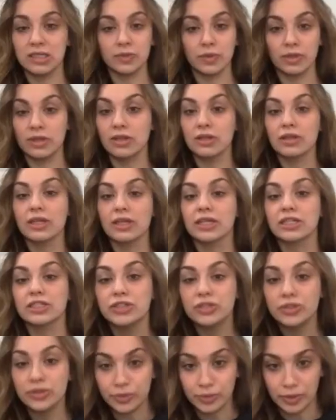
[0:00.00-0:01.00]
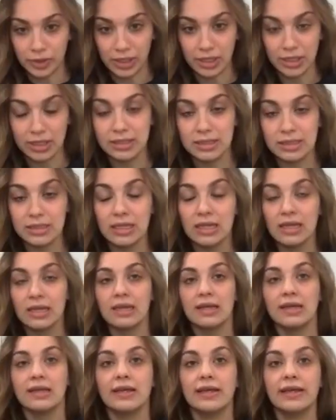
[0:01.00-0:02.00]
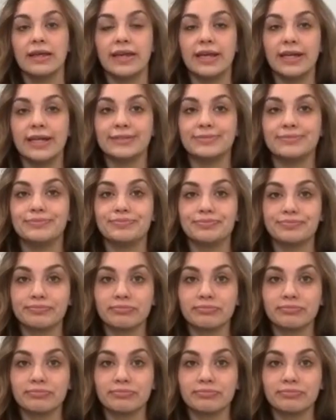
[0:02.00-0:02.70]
within like 2 weeks. And